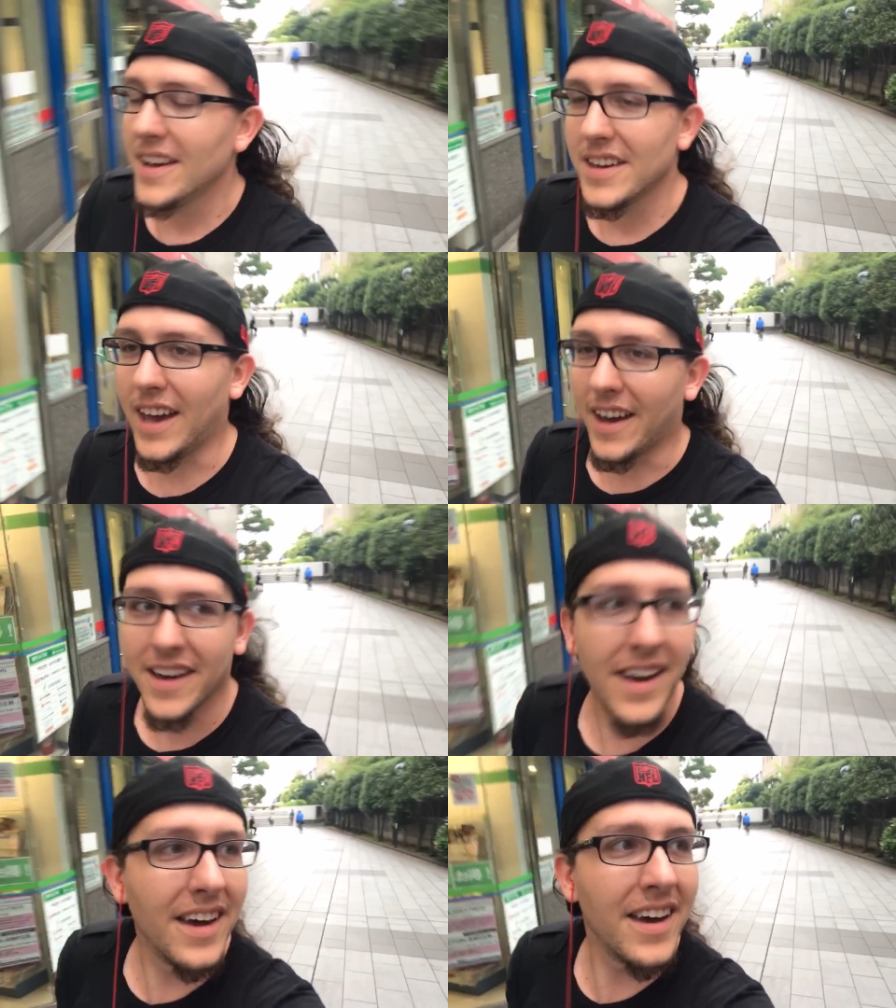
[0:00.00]
Yeah,
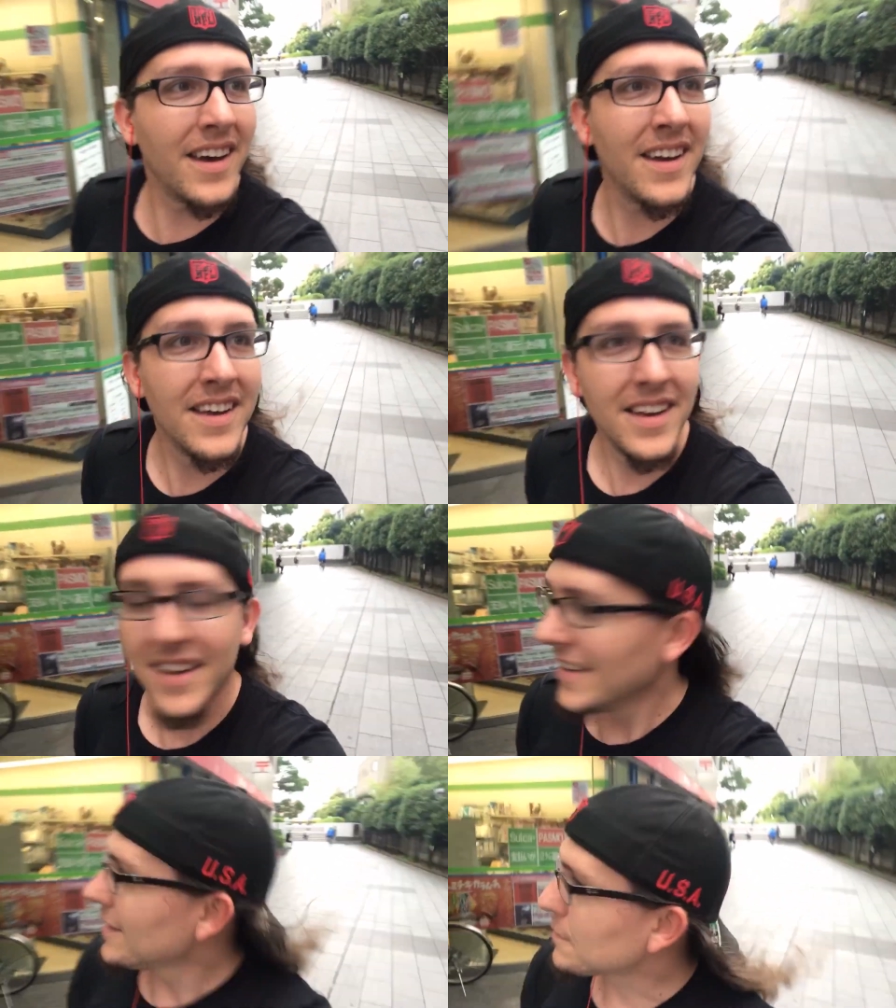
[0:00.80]

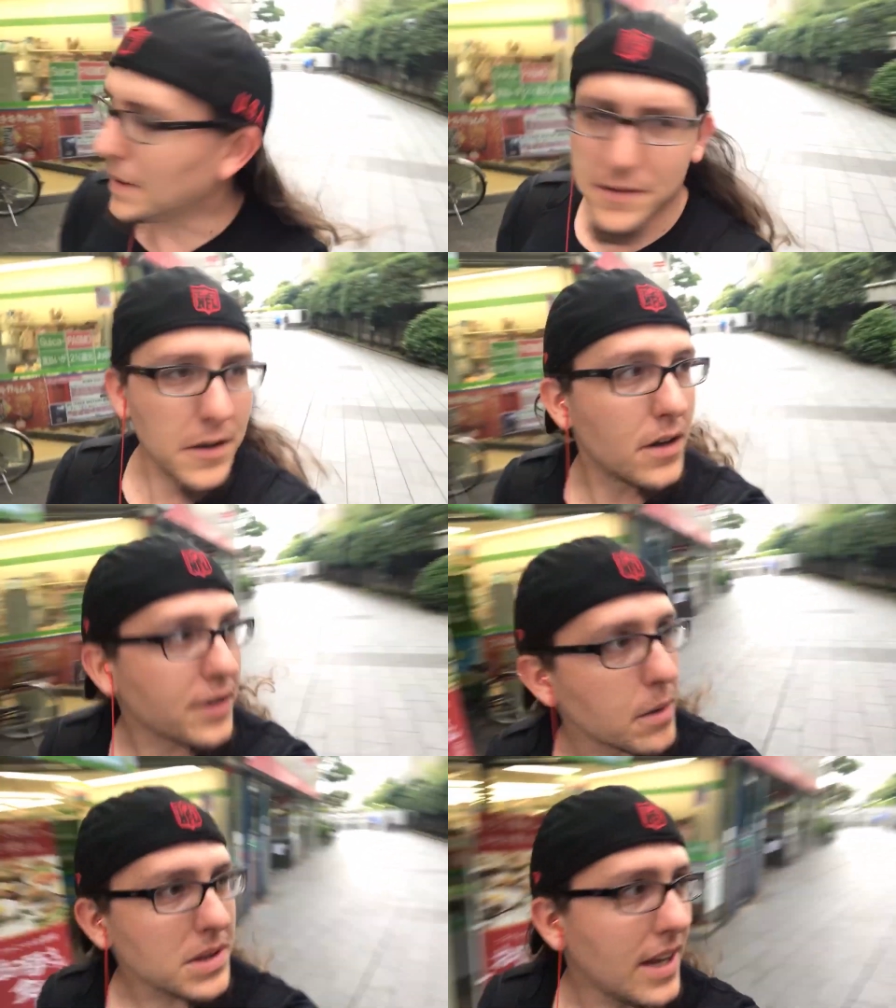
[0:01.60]
it smells good up
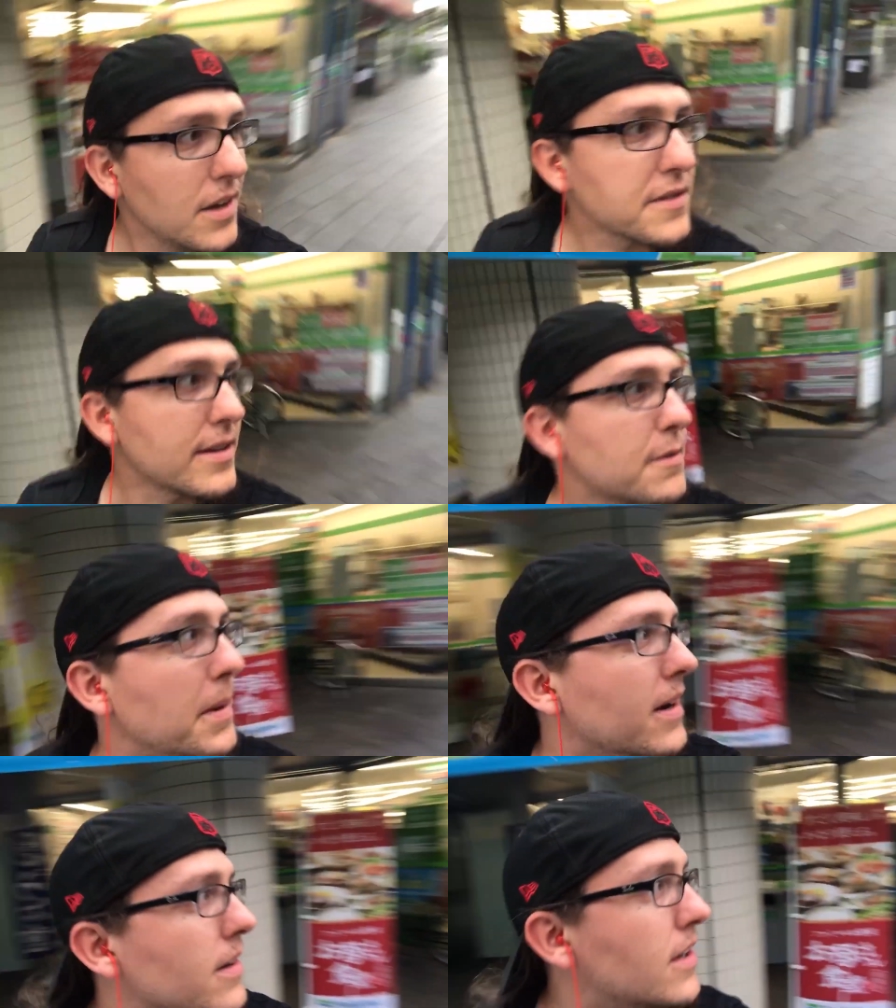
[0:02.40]
here. What the hell is that
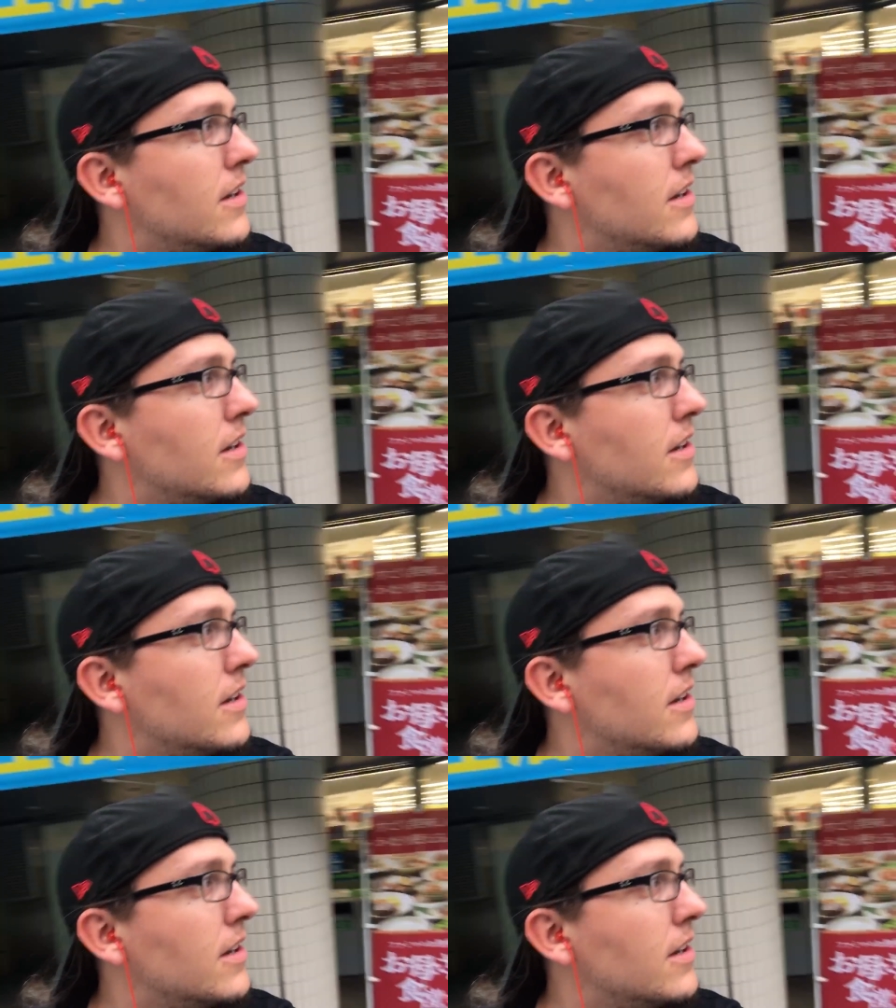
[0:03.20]
smell?